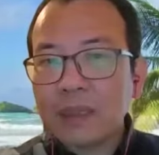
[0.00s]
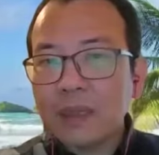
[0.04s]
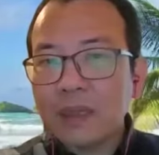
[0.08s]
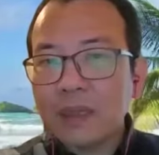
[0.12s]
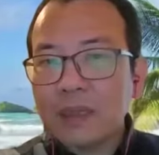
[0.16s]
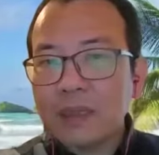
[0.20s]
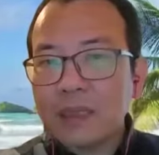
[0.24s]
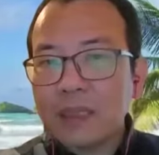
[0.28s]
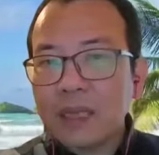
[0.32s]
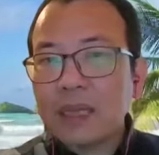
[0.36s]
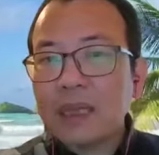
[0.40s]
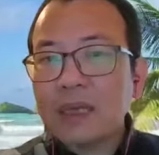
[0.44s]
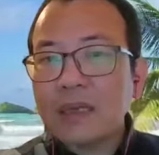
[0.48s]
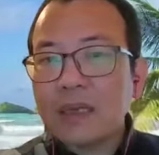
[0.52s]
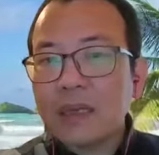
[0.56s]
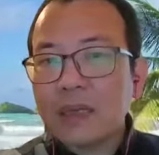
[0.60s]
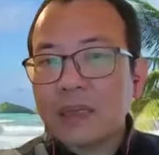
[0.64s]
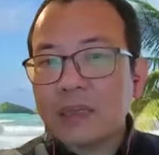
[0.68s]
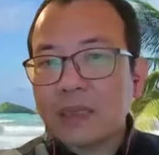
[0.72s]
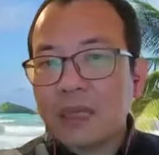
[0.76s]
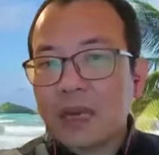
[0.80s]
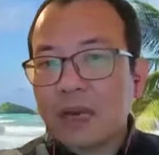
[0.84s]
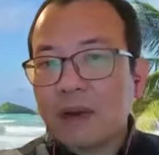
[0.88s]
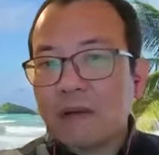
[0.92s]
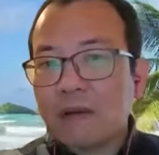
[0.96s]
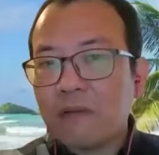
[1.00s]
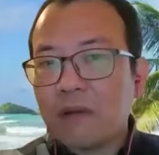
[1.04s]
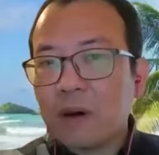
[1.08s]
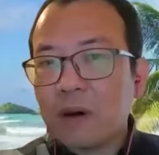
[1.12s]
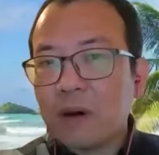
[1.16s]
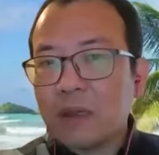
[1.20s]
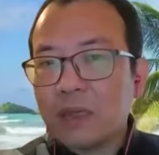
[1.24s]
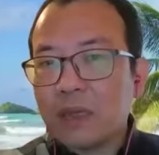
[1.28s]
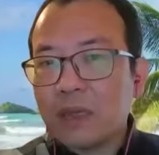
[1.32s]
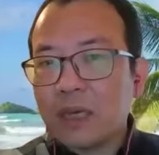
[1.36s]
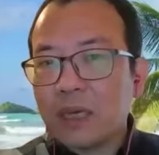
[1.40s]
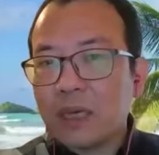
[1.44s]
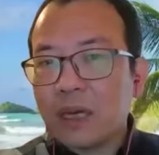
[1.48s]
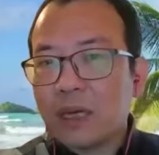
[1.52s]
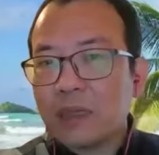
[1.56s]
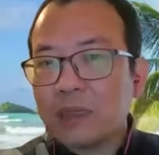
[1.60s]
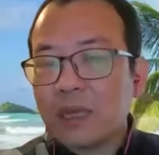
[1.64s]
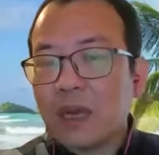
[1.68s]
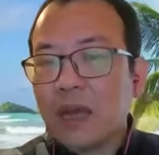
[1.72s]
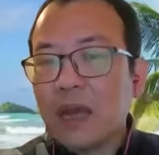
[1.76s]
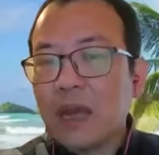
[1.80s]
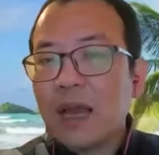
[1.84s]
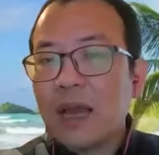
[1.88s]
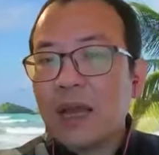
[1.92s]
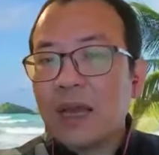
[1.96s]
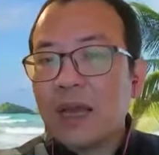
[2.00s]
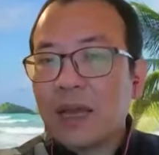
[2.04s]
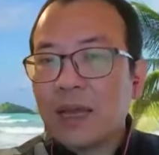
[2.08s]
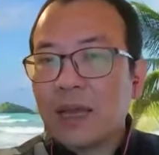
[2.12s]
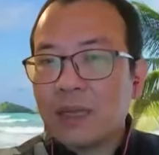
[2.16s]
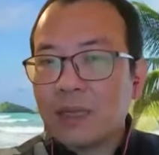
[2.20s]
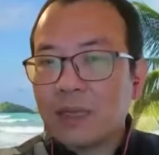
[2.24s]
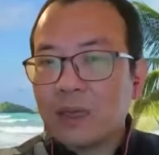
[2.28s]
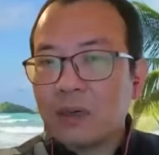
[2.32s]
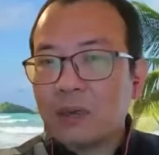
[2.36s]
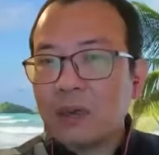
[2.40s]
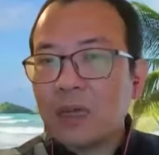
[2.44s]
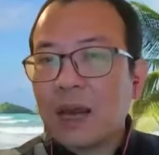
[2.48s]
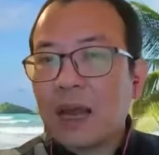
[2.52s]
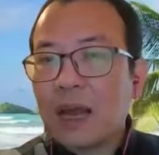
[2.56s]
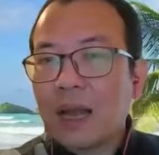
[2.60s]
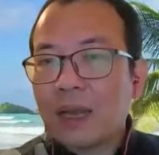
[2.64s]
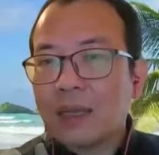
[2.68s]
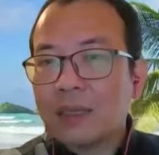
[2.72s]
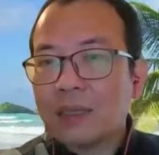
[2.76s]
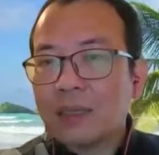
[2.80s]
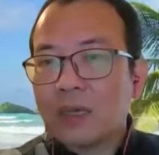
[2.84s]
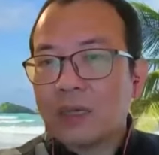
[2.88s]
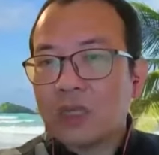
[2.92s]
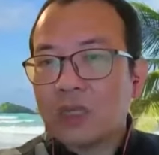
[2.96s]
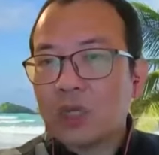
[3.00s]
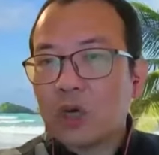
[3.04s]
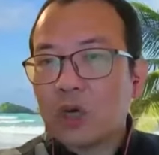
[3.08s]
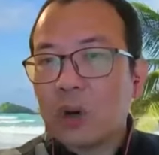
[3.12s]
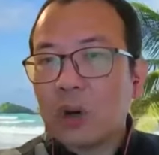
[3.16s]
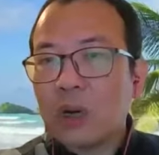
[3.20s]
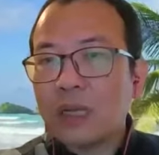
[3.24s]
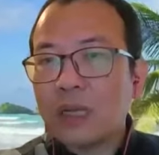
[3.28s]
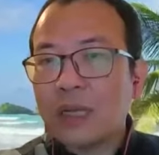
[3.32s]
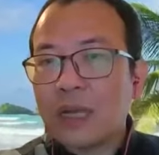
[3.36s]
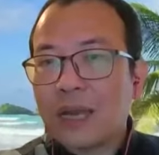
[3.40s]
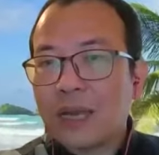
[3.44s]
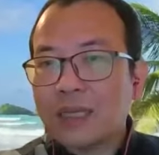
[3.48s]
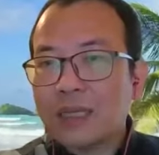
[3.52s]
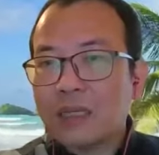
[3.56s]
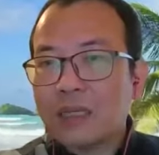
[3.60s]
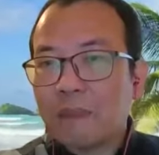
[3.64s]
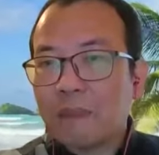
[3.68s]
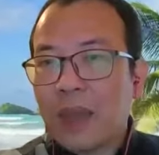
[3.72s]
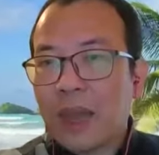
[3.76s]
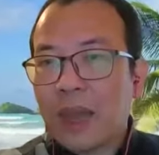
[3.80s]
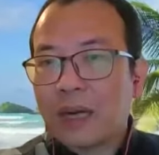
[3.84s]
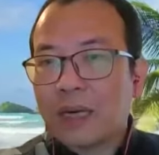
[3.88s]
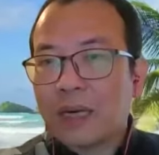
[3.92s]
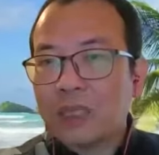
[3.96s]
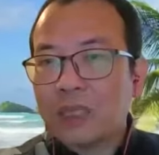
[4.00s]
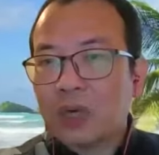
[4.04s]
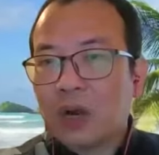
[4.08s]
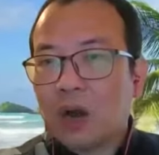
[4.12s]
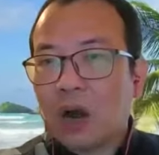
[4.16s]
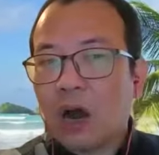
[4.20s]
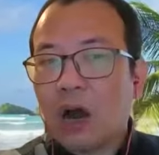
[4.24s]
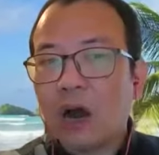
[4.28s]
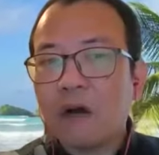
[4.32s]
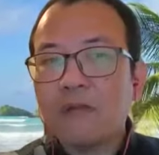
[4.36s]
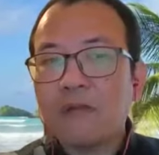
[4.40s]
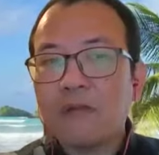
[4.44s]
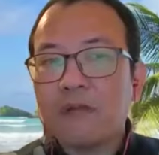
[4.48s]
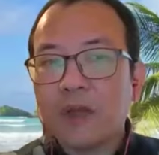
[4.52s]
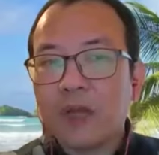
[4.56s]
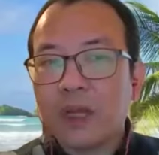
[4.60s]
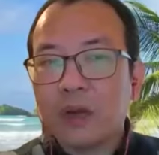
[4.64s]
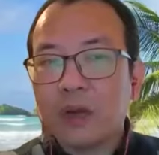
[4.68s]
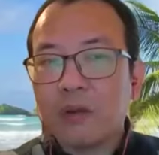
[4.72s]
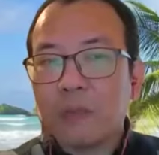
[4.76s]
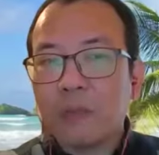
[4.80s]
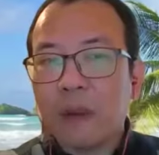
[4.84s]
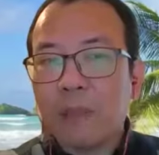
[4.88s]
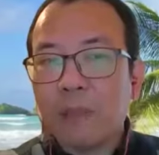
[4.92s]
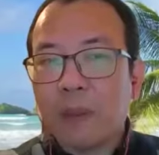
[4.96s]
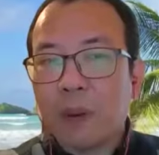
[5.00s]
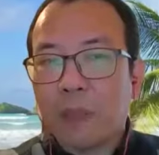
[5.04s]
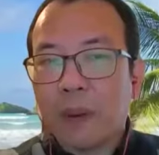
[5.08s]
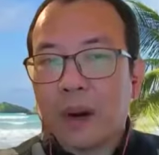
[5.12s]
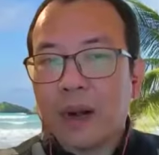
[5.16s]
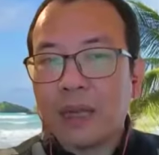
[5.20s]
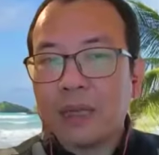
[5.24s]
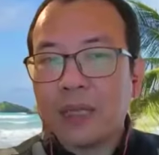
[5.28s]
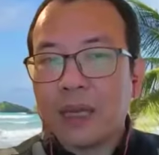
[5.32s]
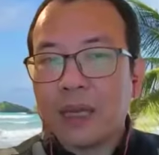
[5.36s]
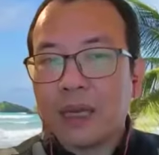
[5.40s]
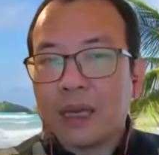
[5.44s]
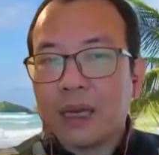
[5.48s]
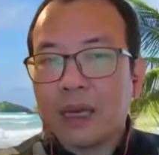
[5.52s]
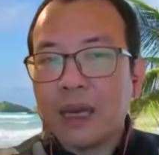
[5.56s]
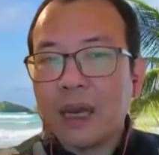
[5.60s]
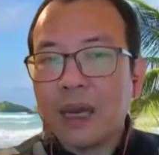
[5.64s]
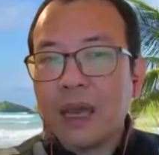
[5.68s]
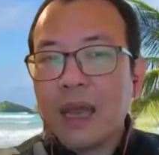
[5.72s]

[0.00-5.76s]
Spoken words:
Citizens and volunteers can utilize the joint aspects of human mobility